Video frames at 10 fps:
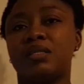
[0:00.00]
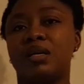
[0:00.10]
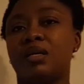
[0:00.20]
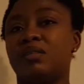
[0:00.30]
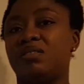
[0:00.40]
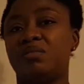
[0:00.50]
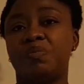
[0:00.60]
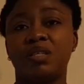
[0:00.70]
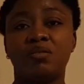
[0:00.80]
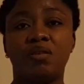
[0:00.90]
and
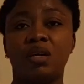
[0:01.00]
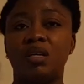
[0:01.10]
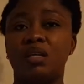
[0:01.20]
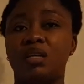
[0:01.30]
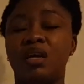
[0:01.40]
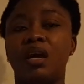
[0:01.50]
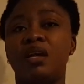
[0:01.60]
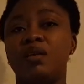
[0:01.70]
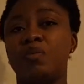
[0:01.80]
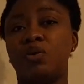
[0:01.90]
particularly in
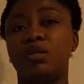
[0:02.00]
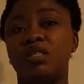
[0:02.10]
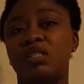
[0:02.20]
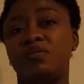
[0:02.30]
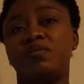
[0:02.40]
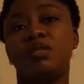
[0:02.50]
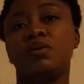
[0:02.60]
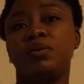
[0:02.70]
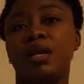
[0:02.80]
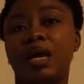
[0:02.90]
early mornings, evening,
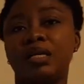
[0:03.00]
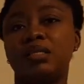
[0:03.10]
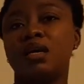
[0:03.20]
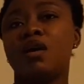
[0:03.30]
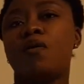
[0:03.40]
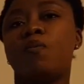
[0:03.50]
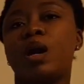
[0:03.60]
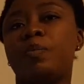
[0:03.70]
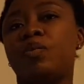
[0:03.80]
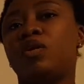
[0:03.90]
or night when
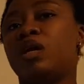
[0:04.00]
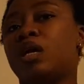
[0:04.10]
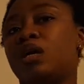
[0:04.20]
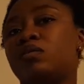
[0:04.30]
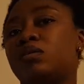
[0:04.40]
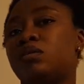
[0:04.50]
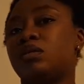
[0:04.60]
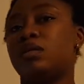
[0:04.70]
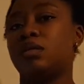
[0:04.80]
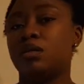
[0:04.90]
pollen count
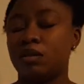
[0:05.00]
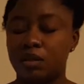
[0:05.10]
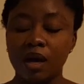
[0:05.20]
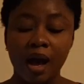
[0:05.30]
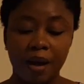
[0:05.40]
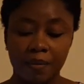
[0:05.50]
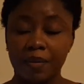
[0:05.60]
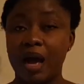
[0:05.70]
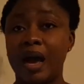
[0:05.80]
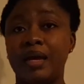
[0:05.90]
is
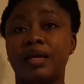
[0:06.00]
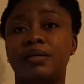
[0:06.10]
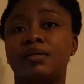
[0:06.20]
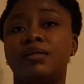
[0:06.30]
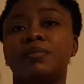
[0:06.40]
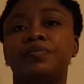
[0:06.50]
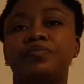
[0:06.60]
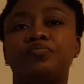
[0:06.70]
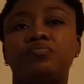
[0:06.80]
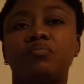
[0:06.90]
highest.
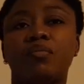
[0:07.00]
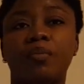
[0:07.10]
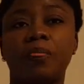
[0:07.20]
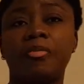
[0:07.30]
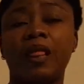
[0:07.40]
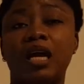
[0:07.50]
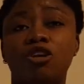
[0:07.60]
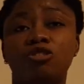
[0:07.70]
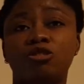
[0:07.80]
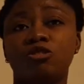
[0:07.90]
And
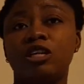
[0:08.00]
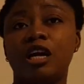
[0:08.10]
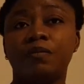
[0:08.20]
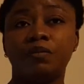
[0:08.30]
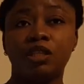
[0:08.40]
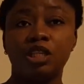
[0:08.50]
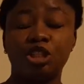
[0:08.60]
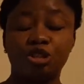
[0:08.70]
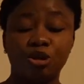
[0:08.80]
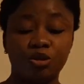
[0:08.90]
also now
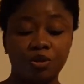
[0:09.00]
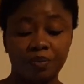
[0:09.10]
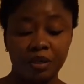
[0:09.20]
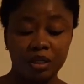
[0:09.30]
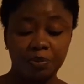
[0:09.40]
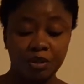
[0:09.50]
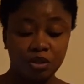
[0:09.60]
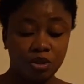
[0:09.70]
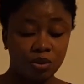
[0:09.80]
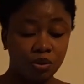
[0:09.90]
it also brings me
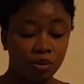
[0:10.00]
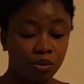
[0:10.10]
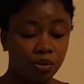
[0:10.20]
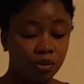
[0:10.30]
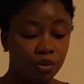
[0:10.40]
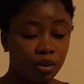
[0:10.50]
to